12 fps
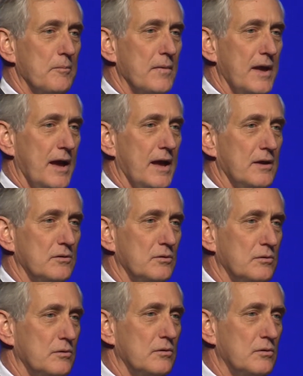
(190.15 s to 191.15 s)
And
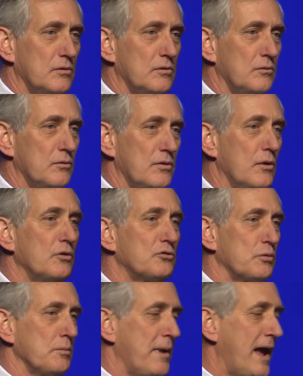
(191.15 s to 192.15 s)
those
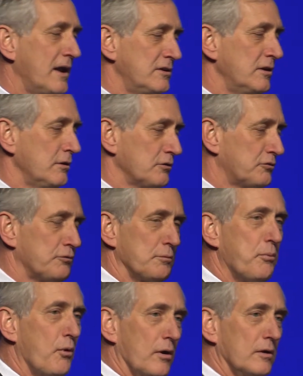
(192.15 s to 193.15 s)
were bad years for
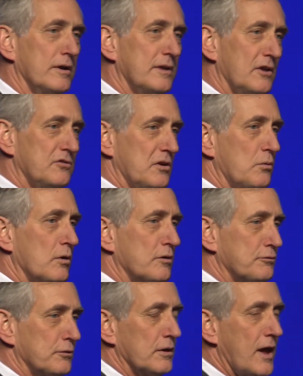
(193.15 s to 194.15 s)
Portland, as they were
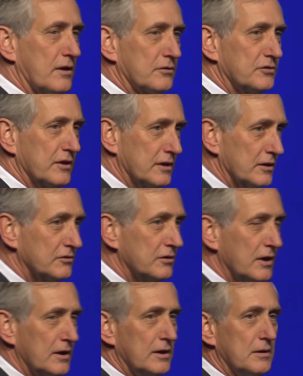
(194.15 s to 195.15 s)
for a lot of cities,
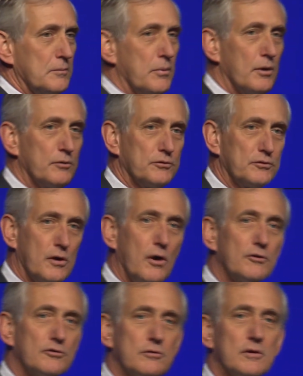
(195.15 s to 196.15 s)
both
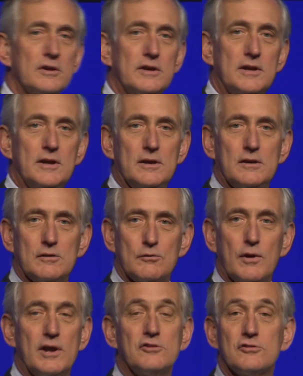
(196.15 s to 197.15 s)
culturally,
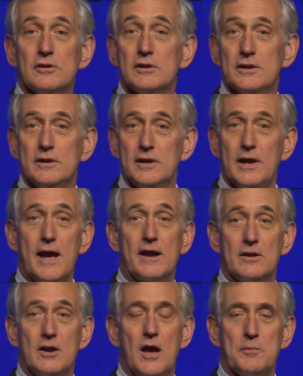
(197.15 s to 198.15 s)
racially,
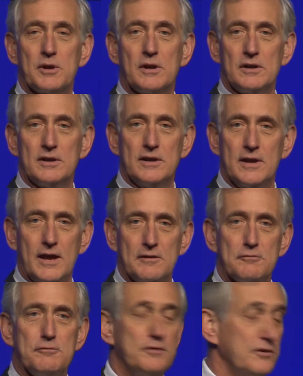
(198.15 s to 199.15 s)
economically,
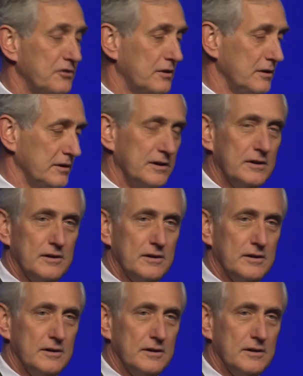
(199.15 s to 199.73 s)
and physically.